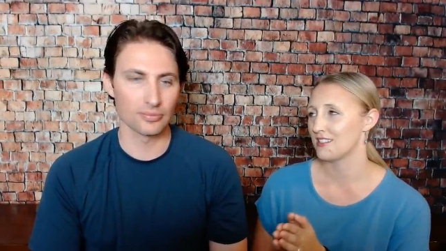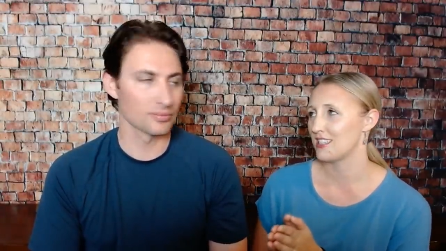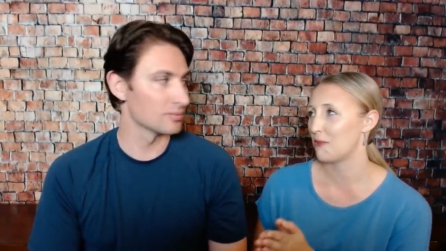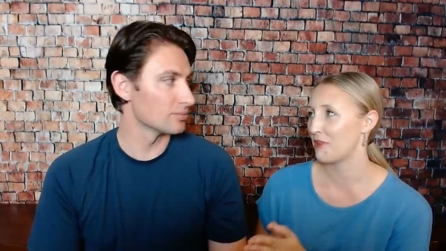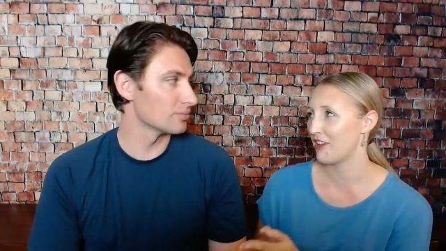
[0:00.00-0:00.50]

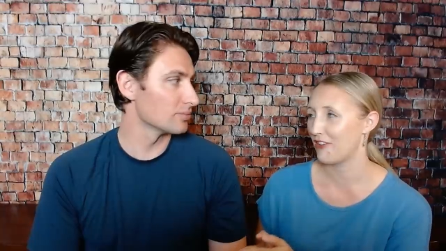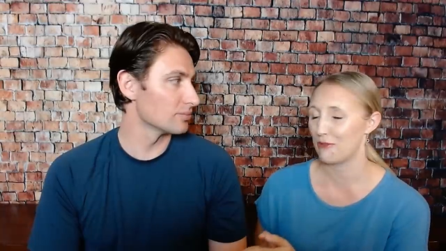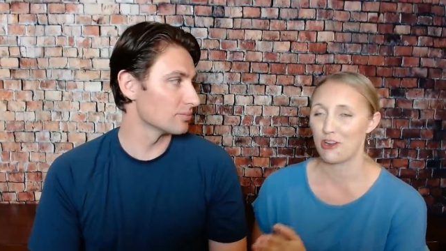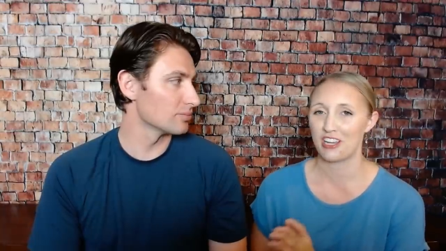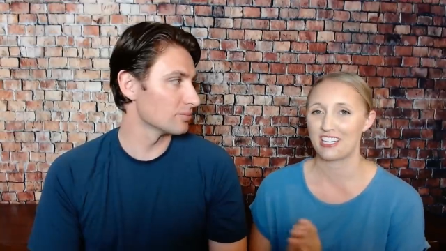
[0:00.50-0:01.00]
Speaker 1: tell me if
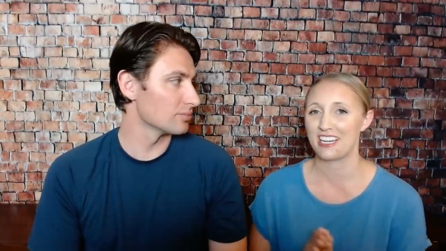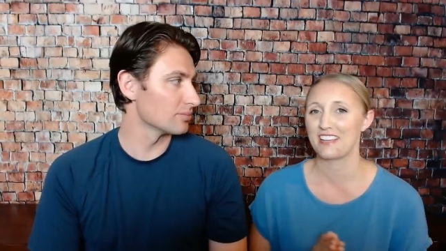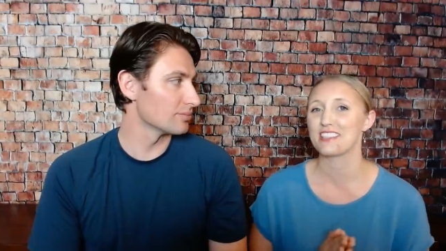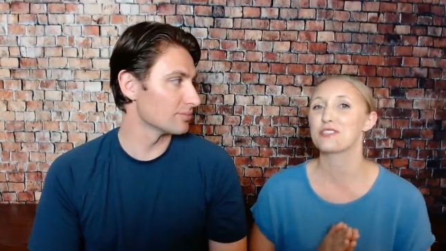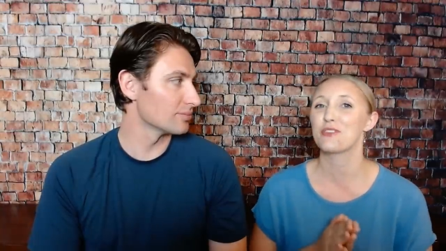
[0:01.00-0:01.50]
I'm wrong in any
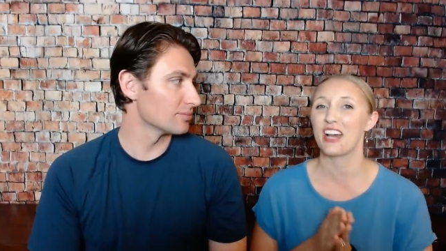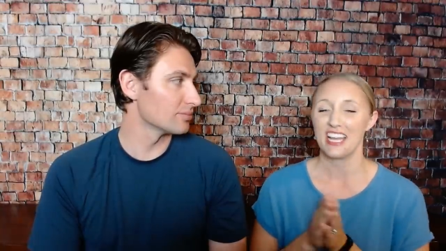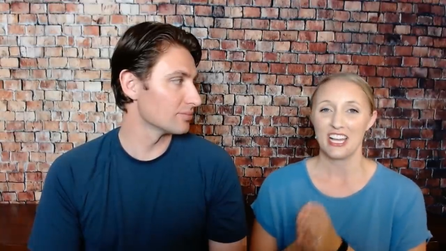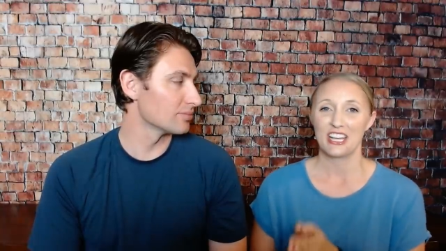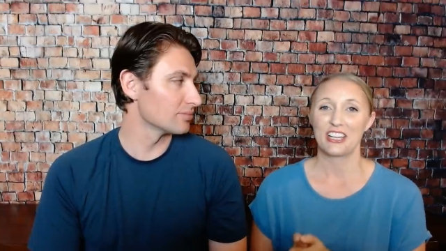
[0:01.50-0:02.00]
of this, but
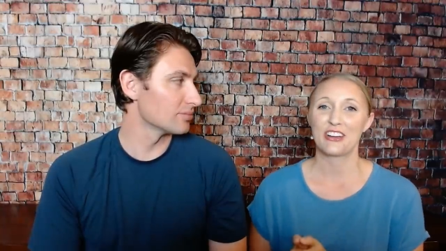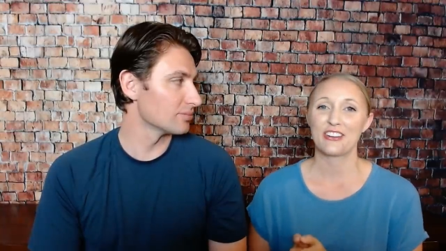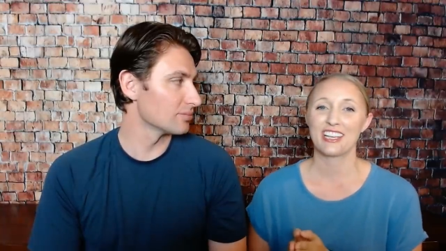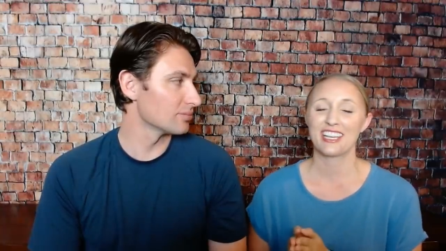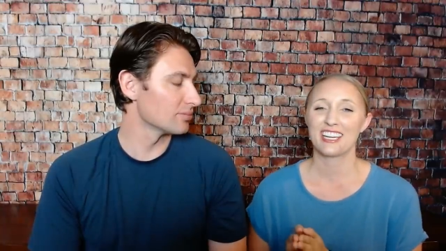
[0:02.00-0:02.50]

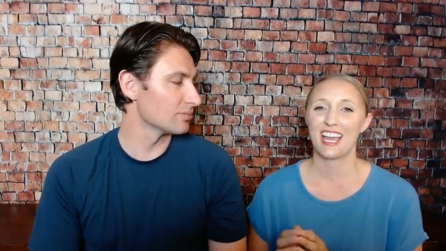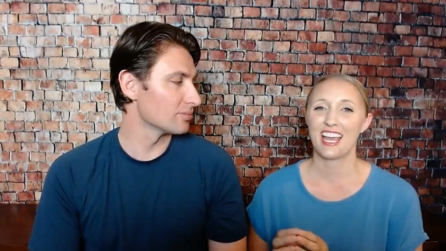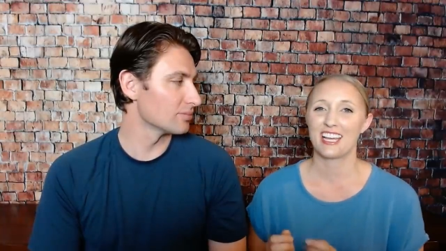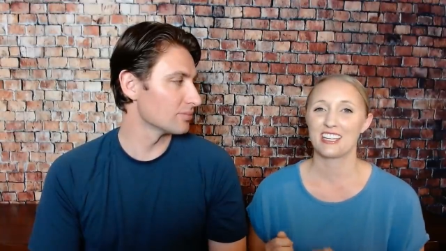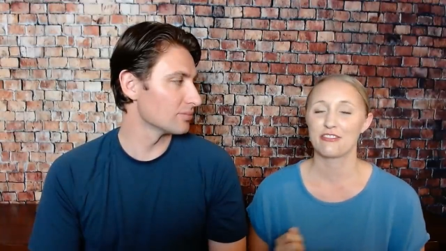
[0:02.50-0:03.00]
going in
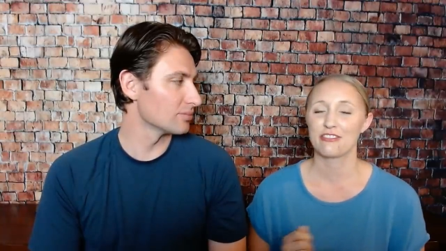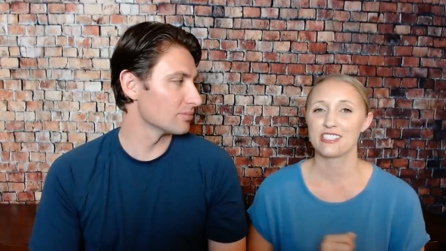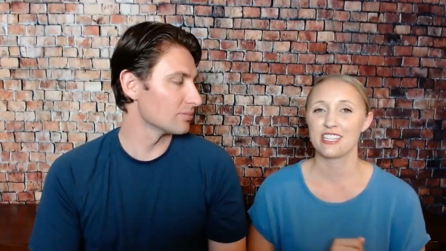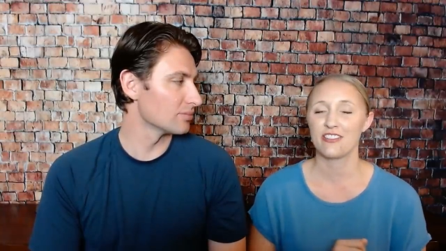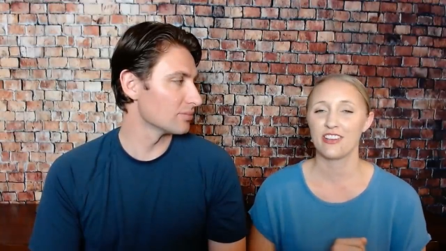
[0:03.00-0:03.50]
and
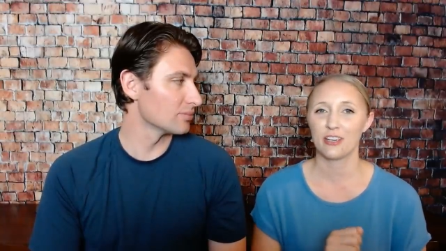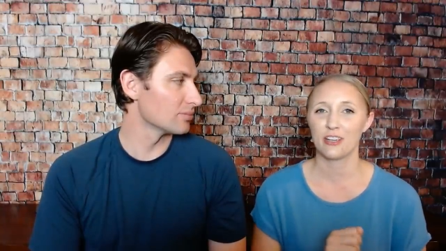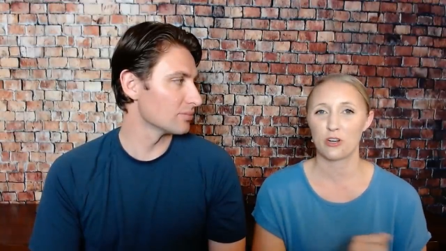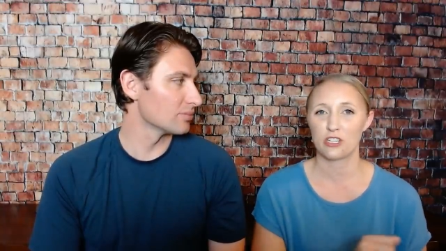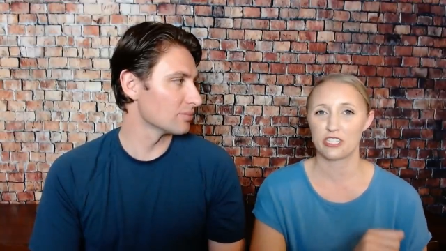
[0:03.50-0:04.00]

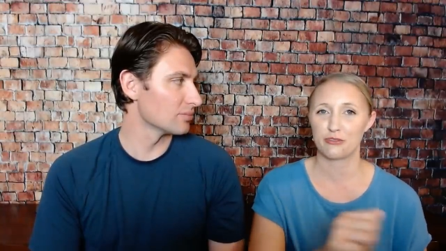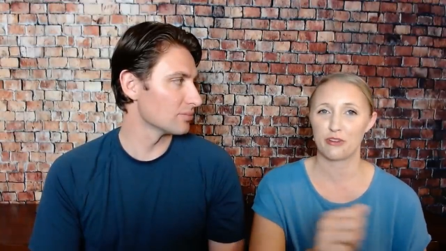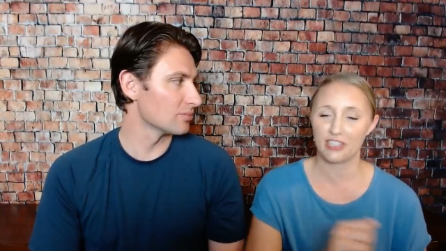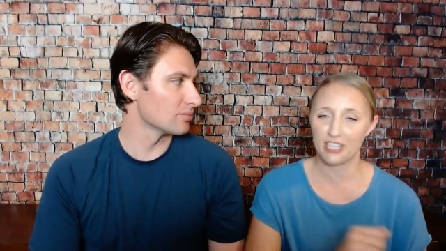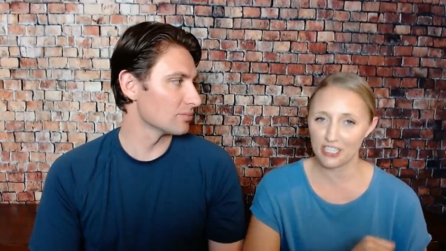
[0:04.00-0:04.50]
receiving Warren Jeffs
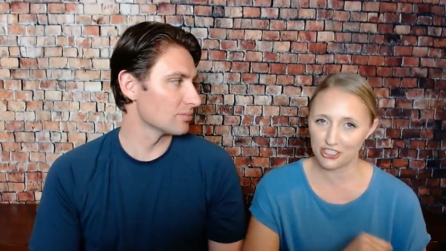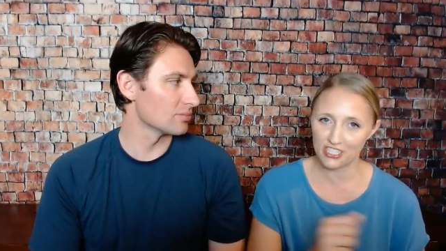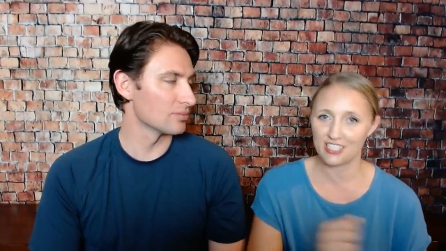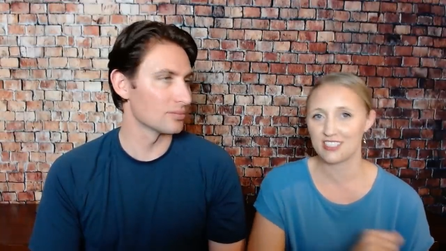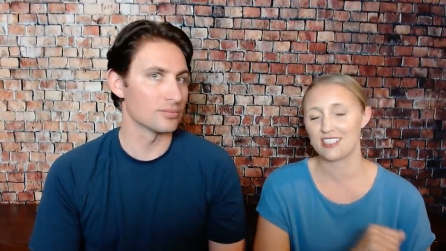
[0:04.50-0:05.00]

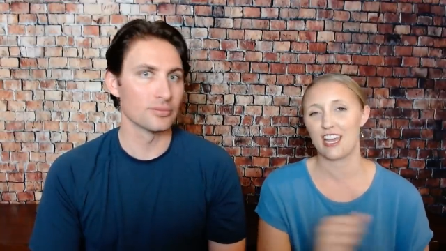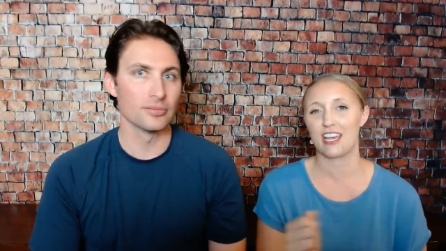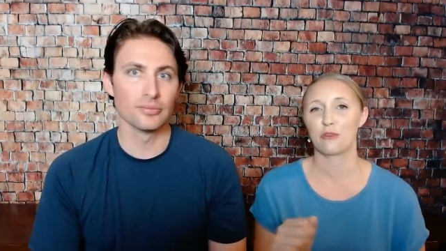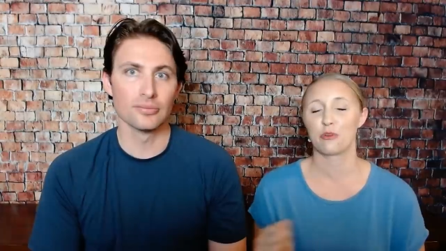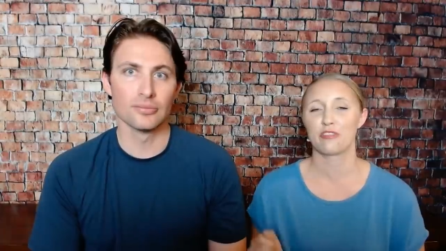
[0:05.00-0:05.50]
revelations,
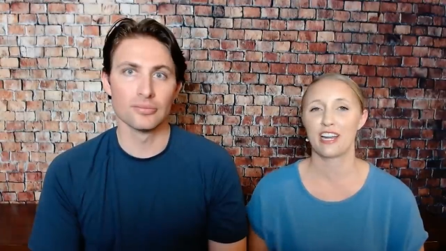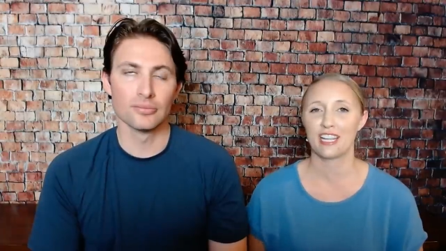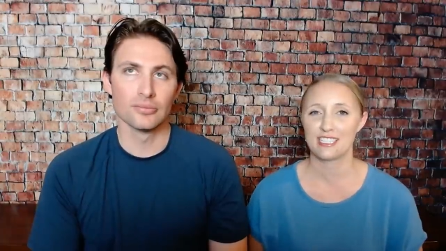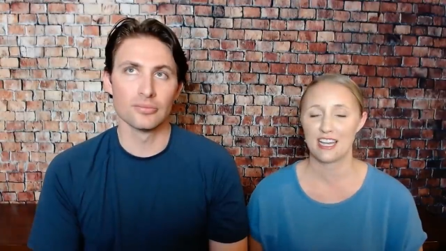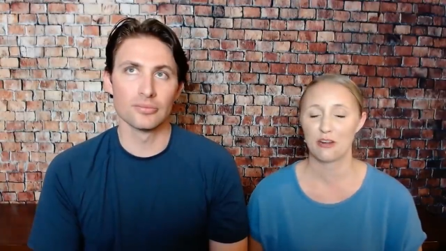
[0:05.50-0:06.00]
and we're
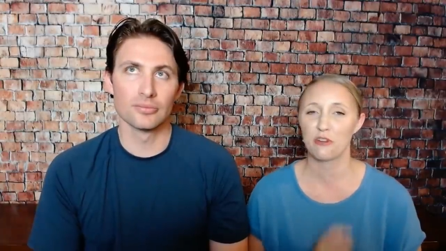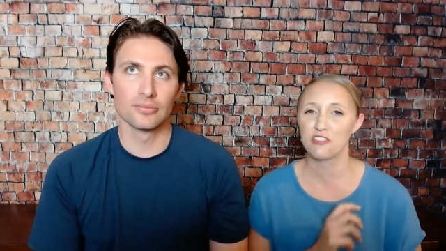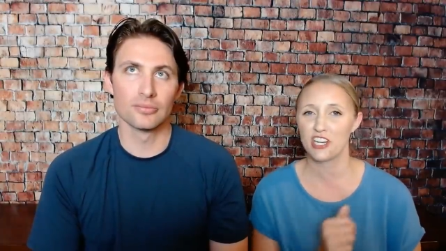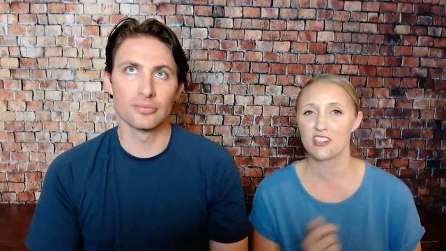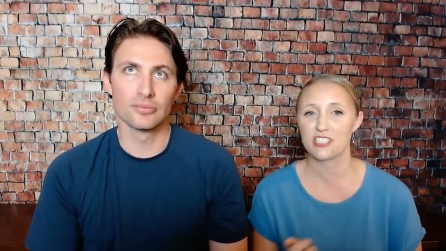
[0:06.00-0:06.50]
writing it down, and we've
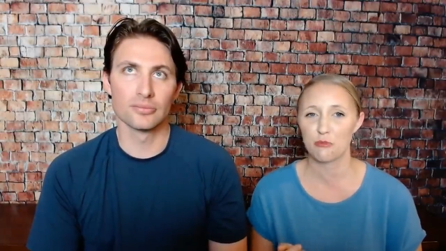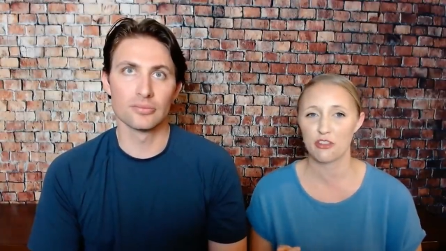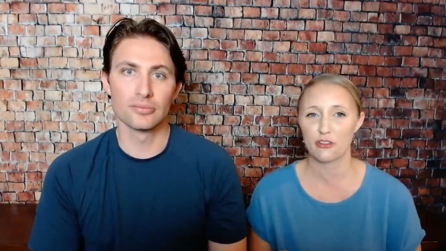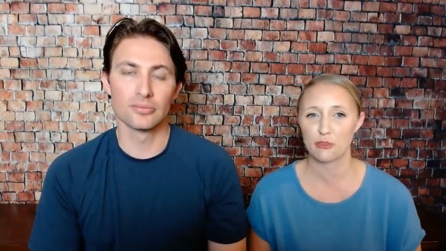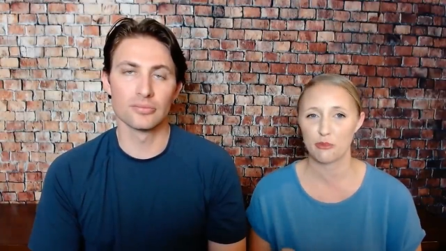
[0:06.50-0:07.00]
shared some
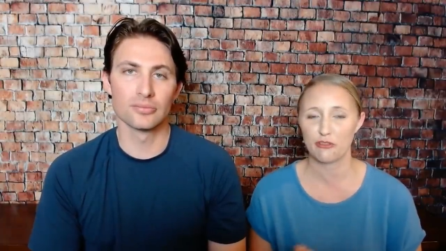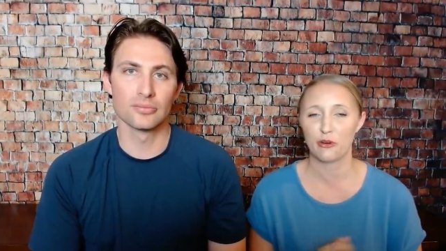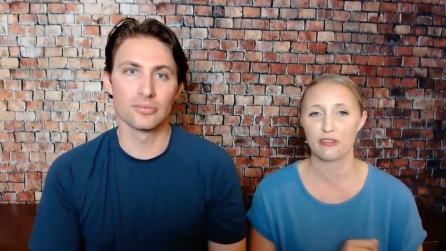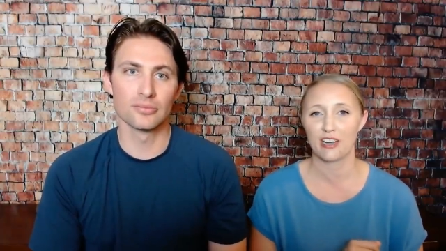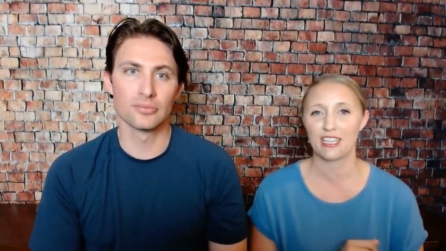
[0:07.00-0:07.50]
of those
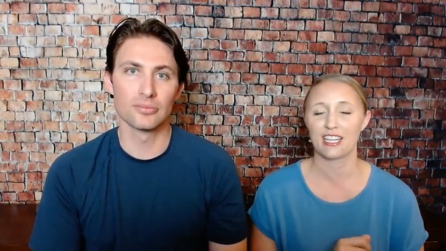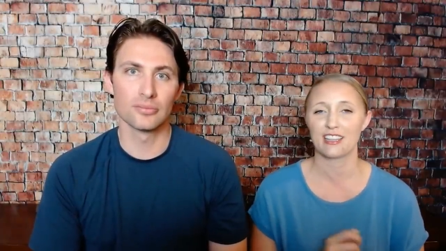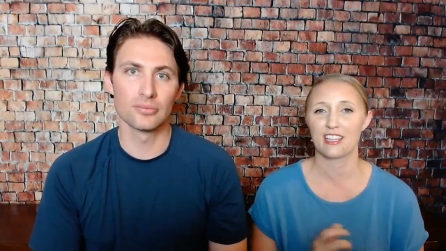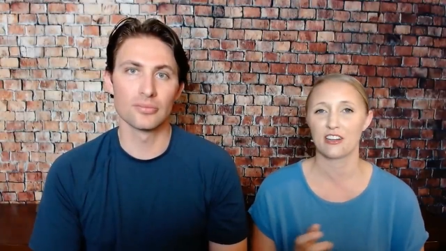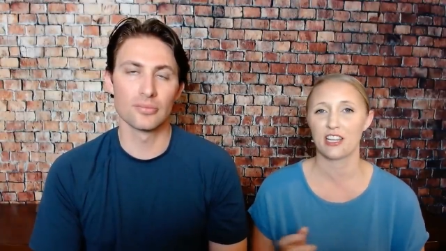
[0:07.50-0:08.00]
before, right?
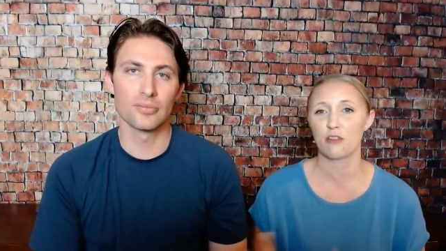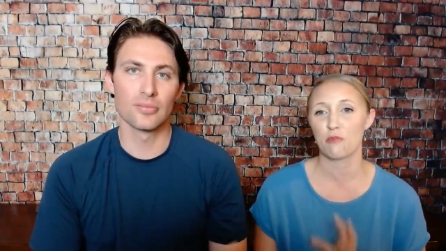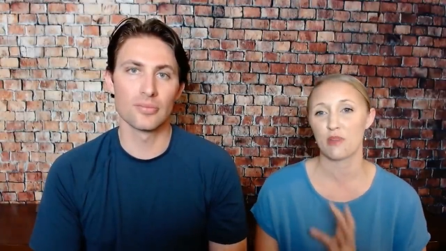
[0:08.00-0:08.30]
Like that are getting